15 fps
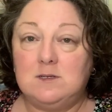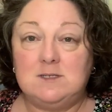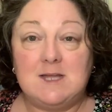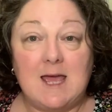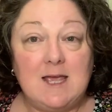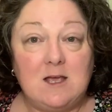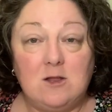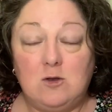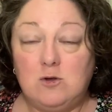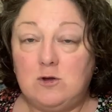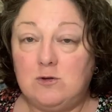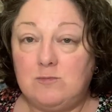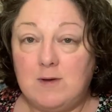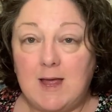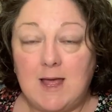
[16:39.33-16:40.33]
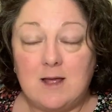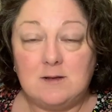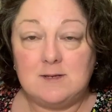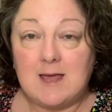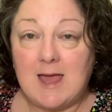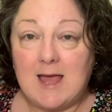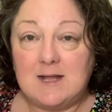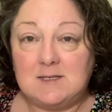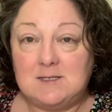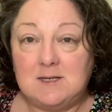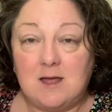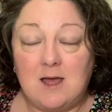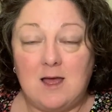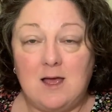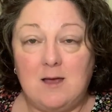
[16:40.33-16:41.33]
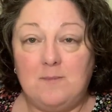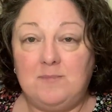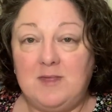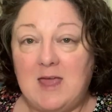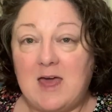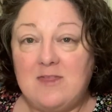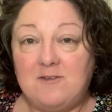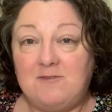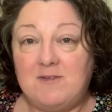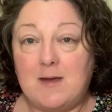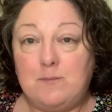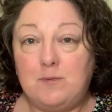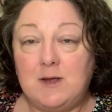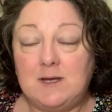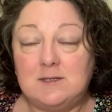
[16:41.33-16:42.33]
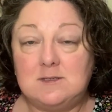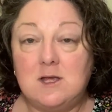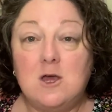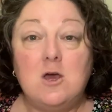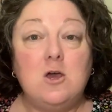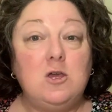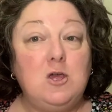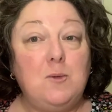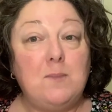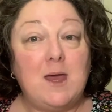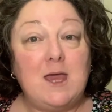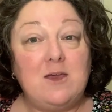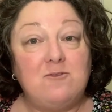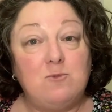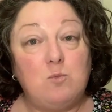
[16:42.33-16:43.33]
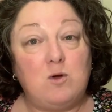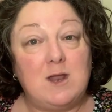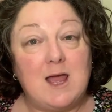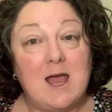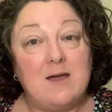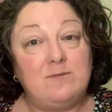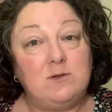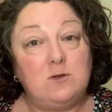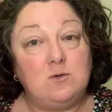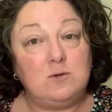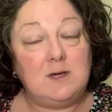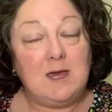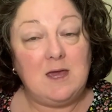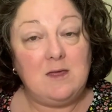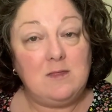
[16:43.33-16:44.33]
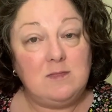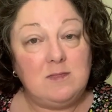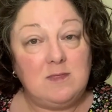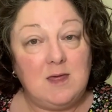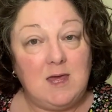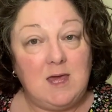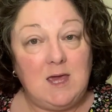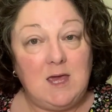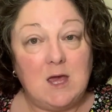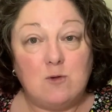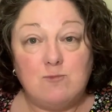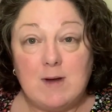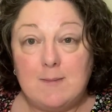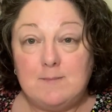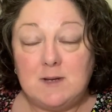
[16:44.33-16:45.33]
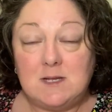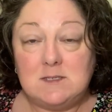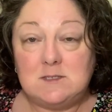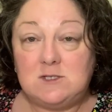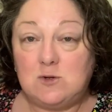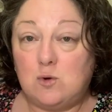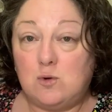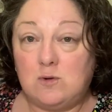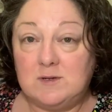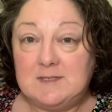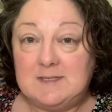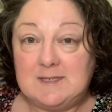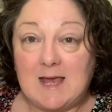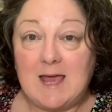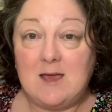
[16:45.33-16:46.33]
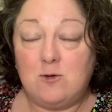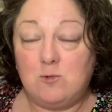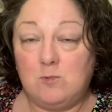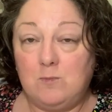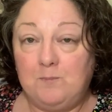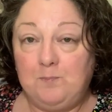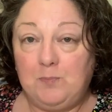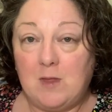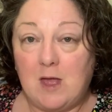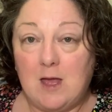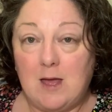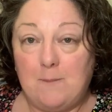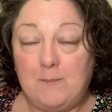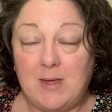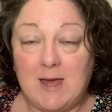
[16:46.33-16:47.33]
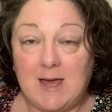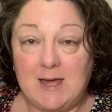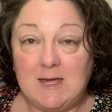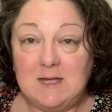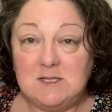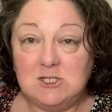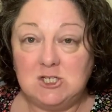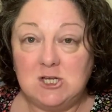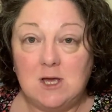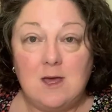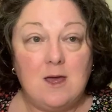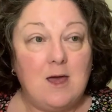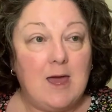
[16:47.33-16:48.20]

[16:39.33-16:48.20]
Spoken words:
take a look around at the other fabrics. You may even want to have a look in the remnants or sale page